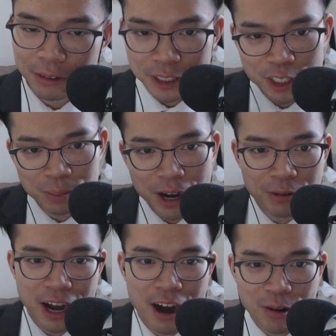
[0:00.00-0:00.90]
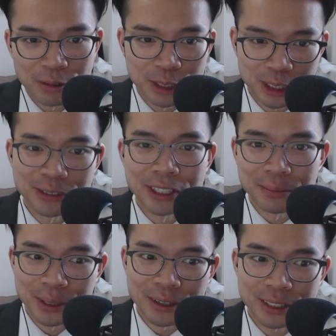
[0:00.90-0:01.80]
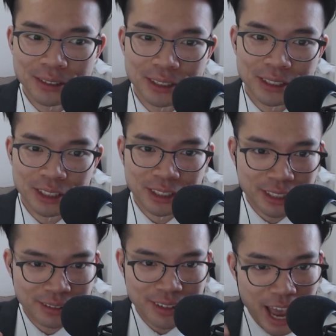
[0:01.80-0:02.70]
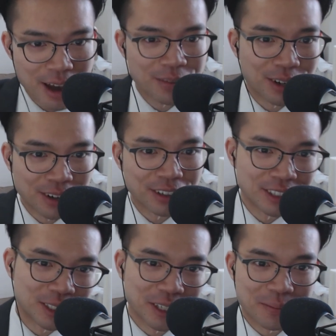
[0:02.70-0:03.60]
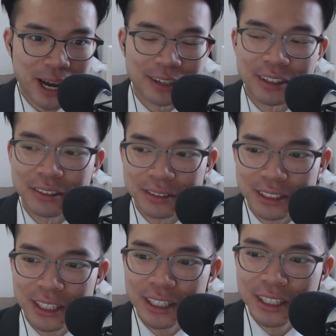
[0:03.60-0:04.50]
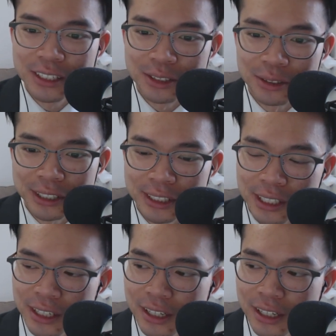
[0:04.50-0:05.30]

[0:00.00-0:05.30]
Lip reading: to spot how I was doing, but also to just have it on as like background noise.